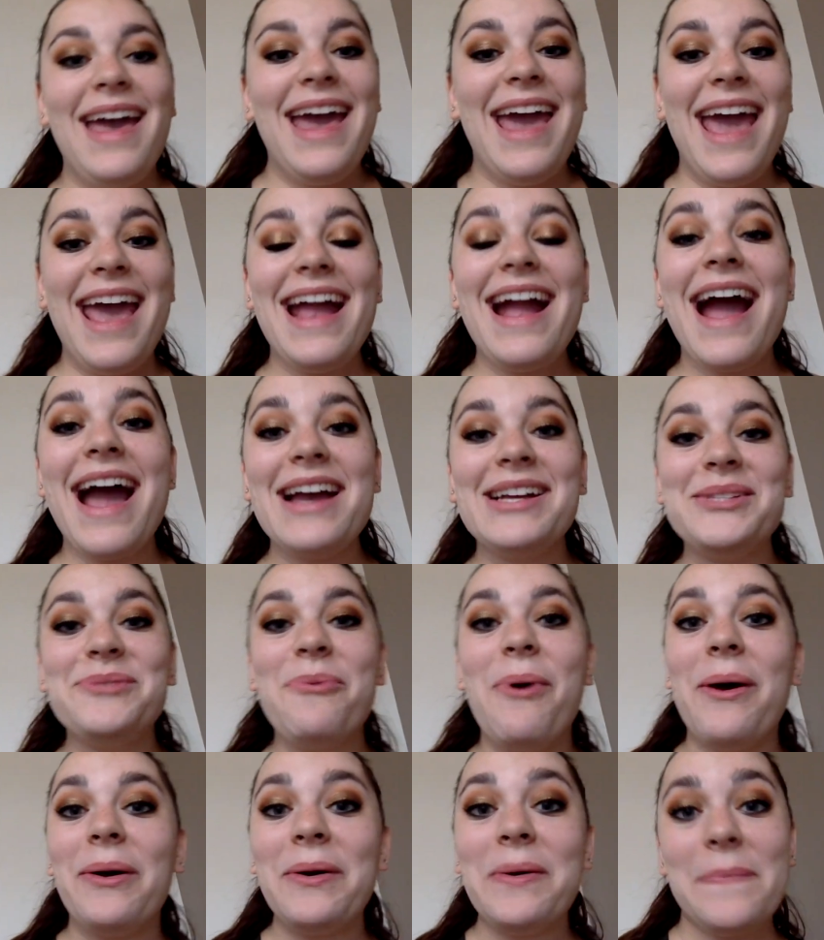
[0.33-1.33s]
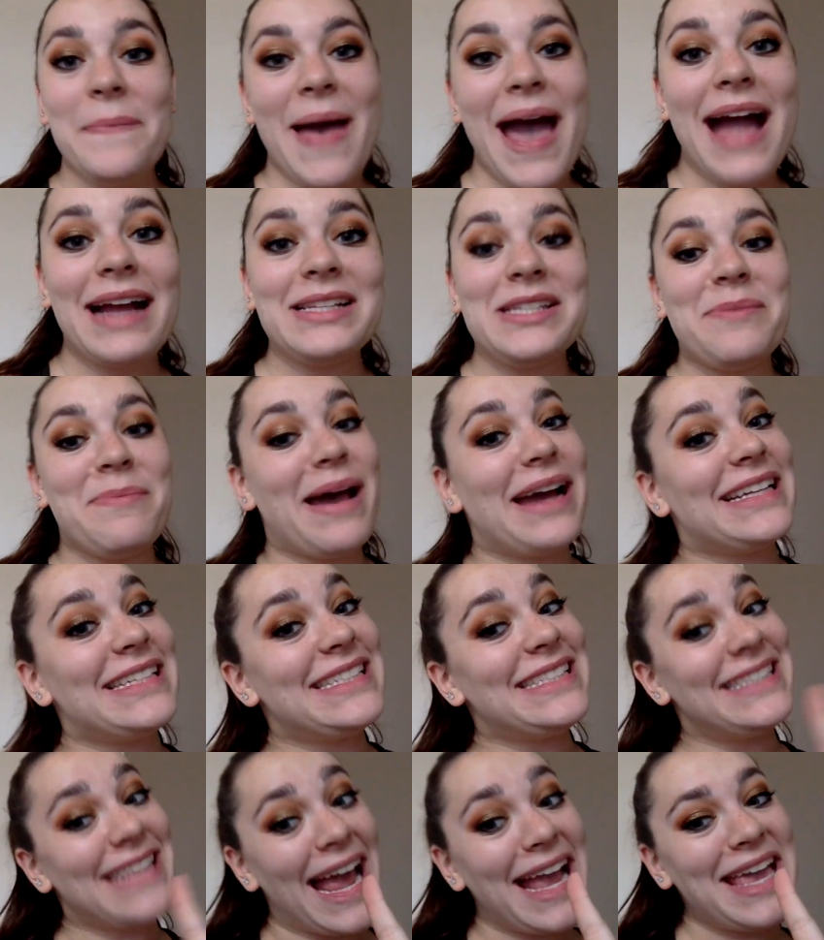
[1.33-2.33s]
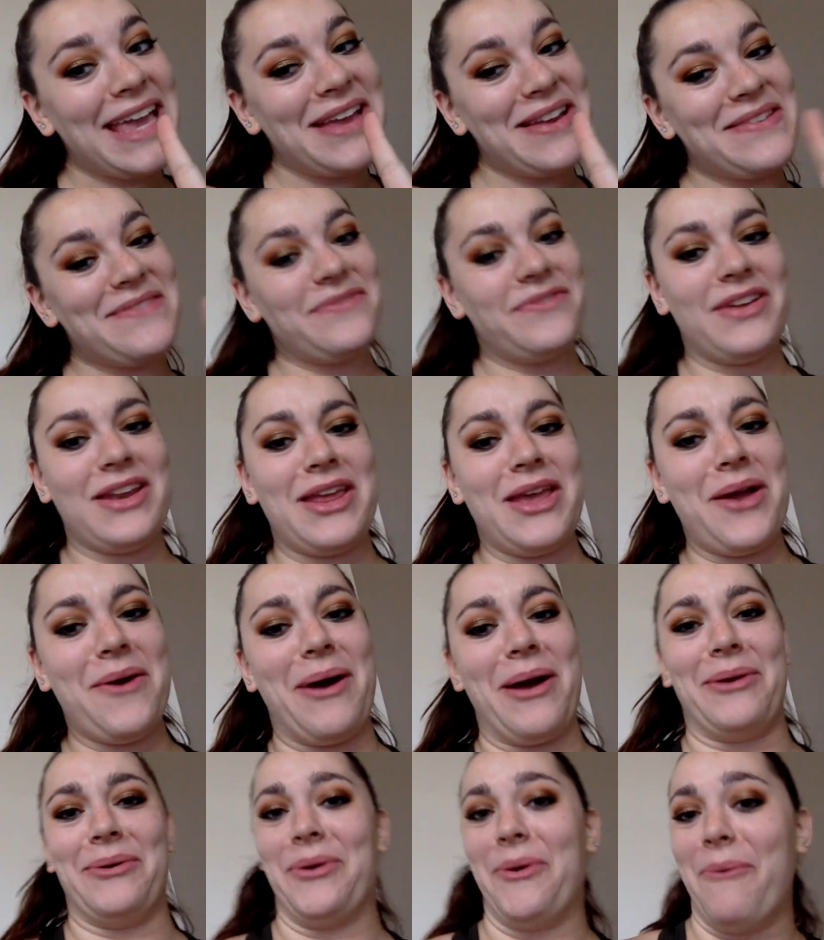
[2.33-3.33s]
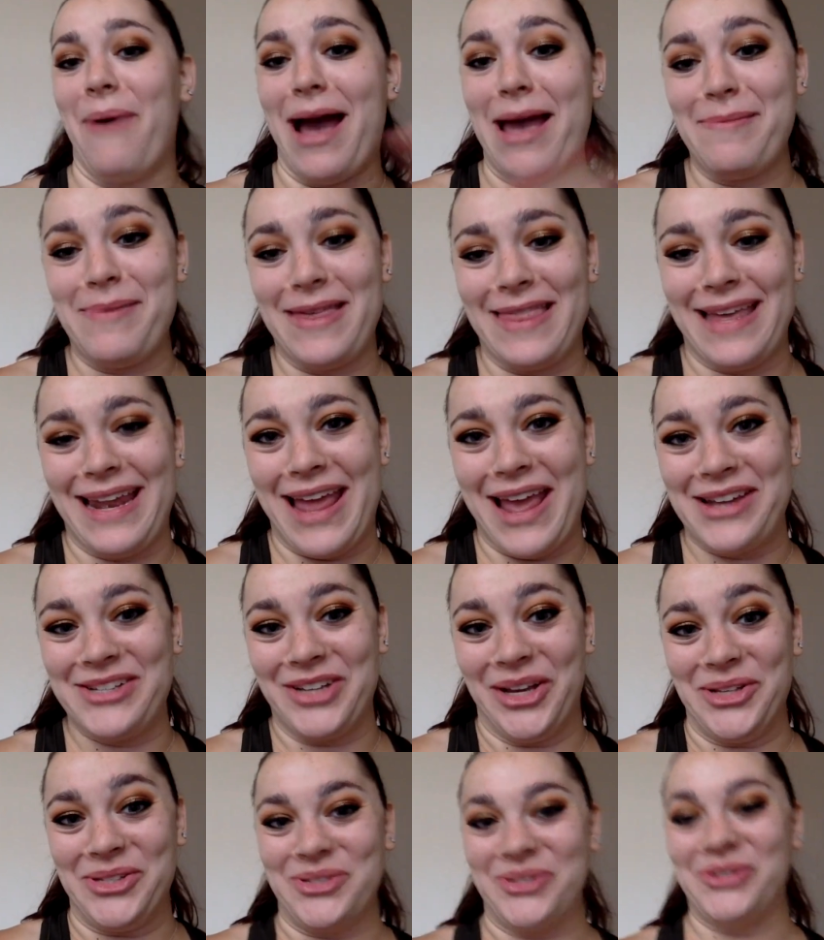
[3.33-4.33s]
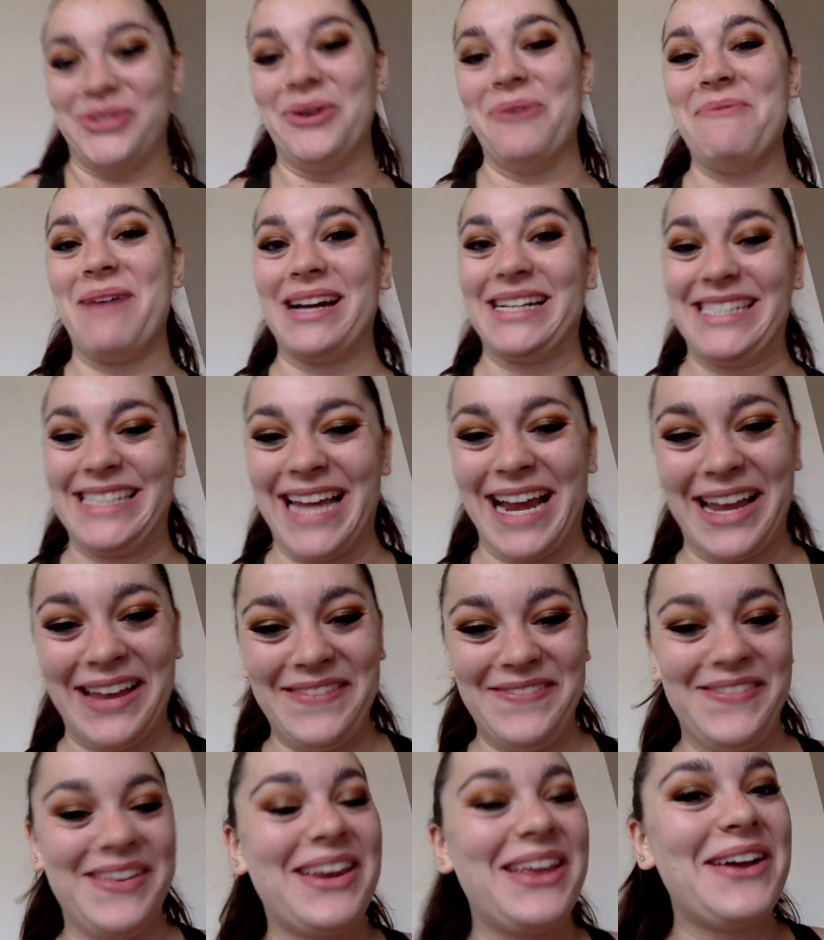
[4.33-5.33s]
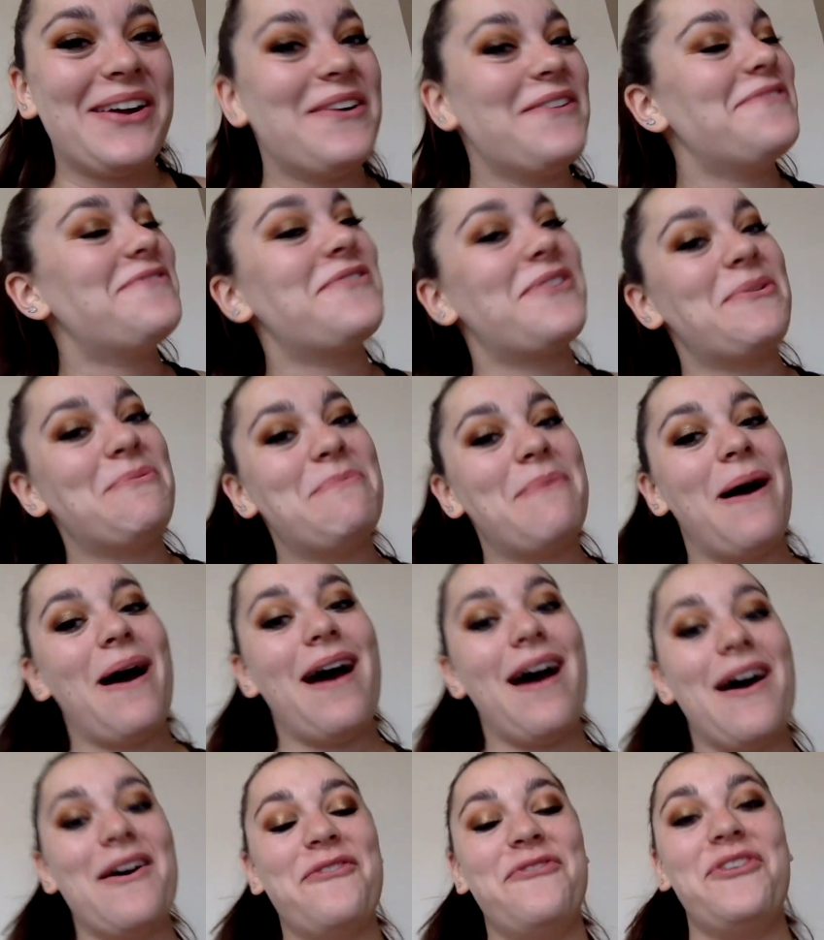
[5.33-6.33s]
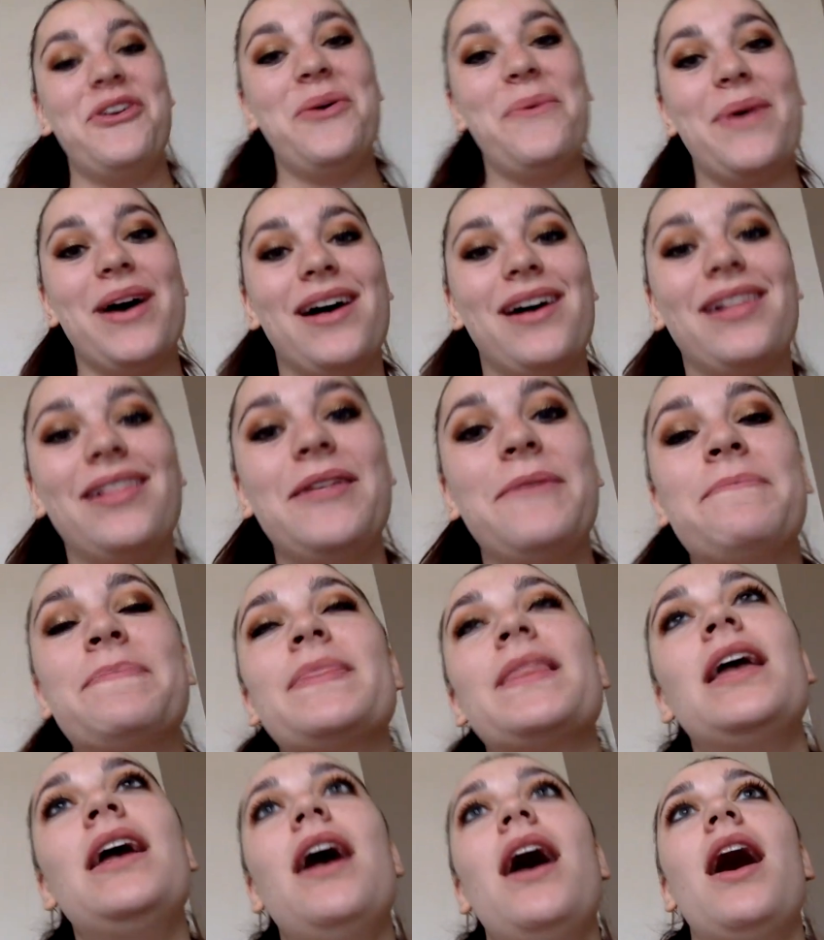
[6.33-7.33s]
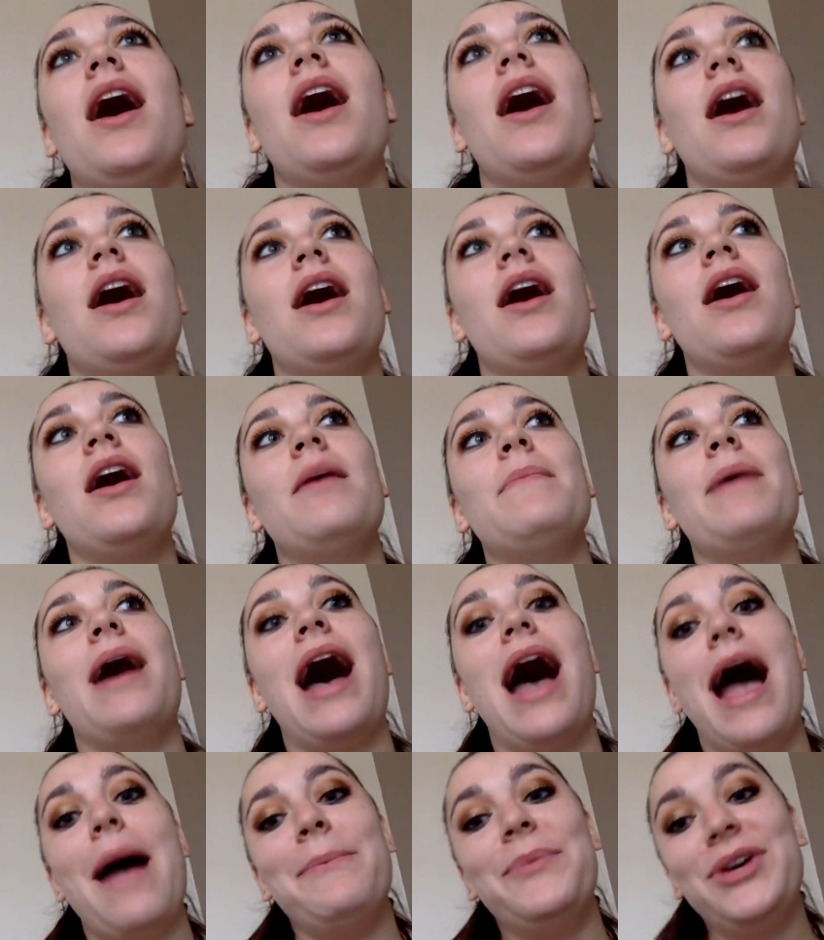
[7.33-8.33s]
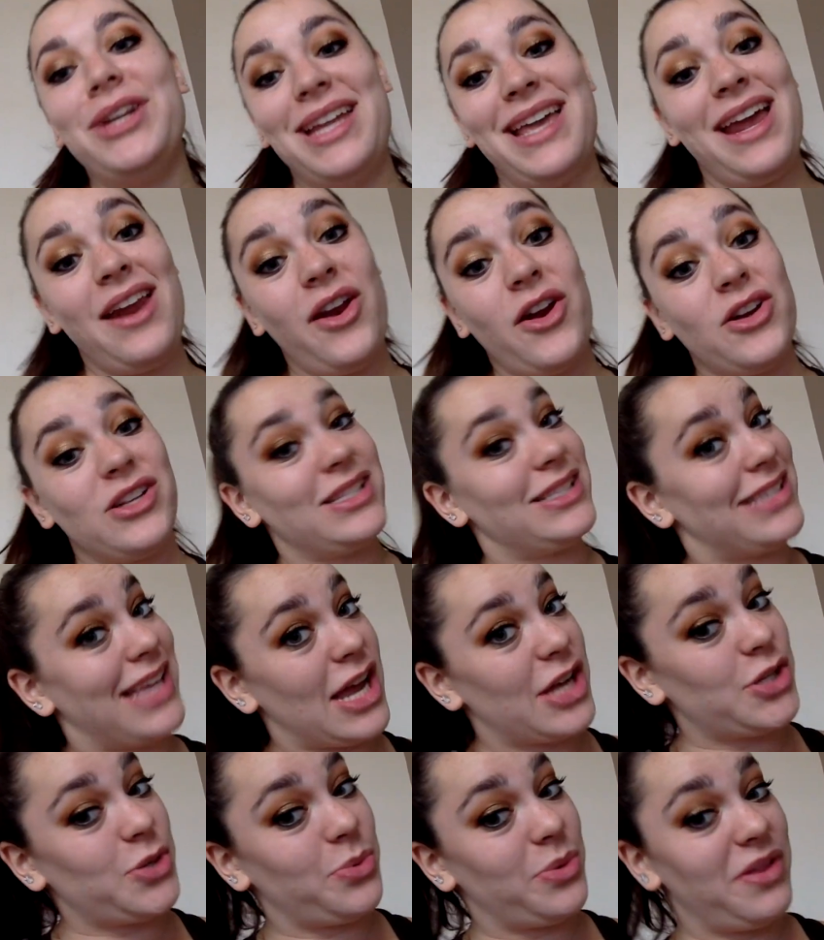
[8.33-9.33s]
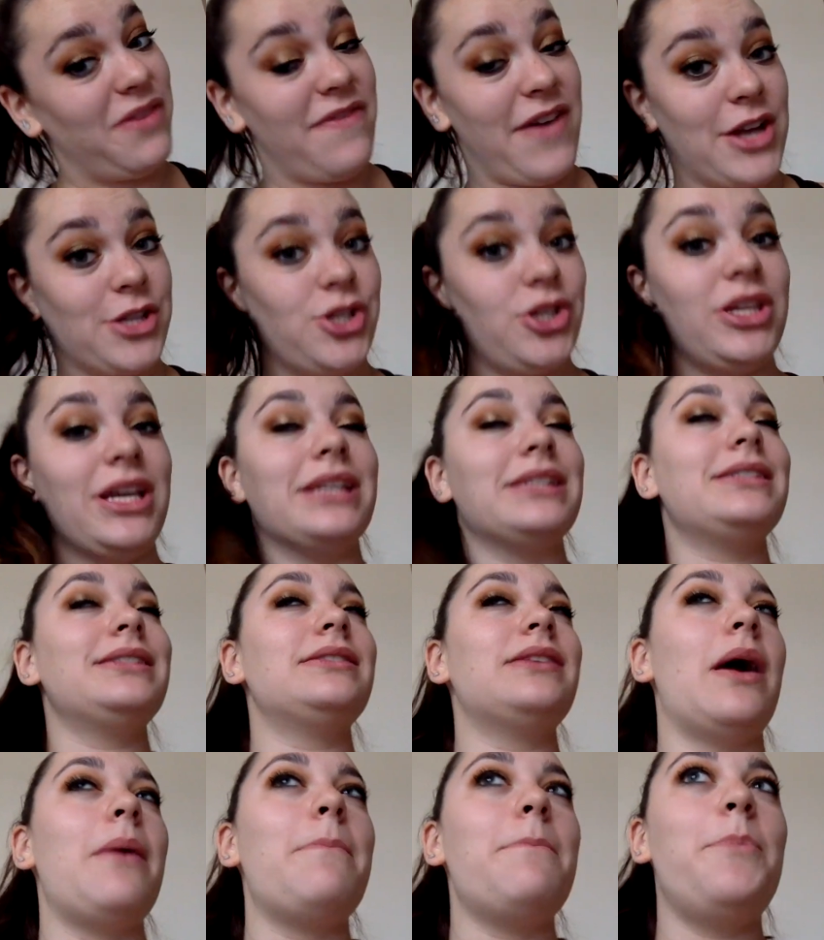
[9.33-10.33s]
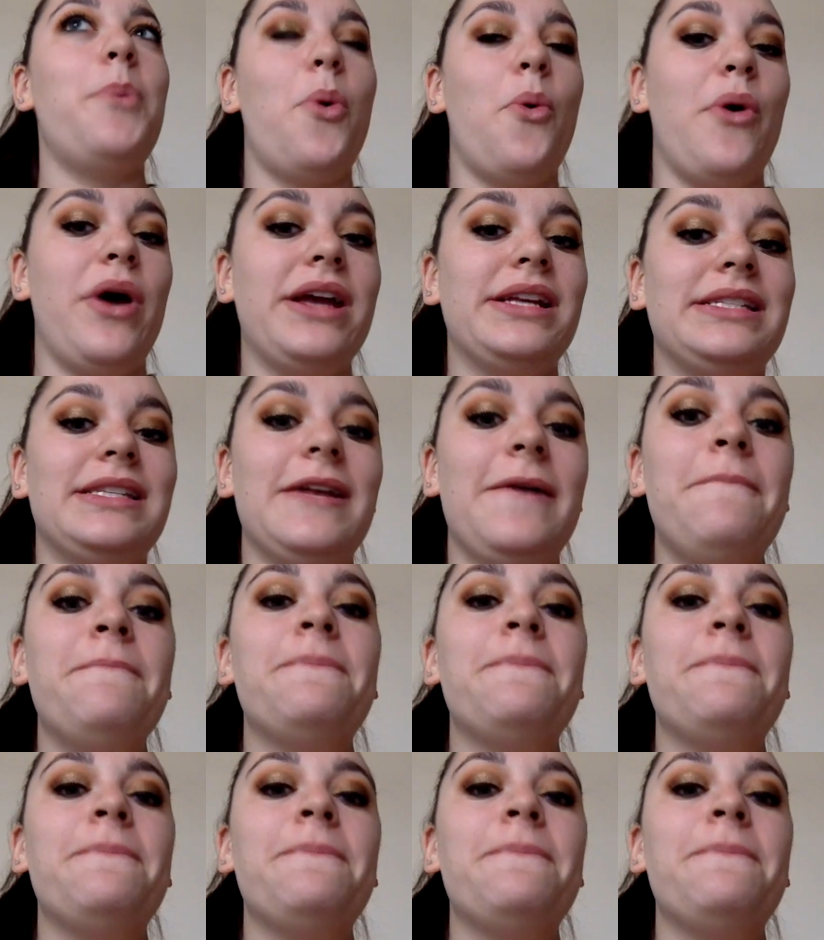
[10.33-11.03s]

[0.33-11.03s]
Hey guys, welcome back to my second video. I don't know why I made that hand gesture to my second video for Feel Well. I'm gonna get on a schedule eventually at some point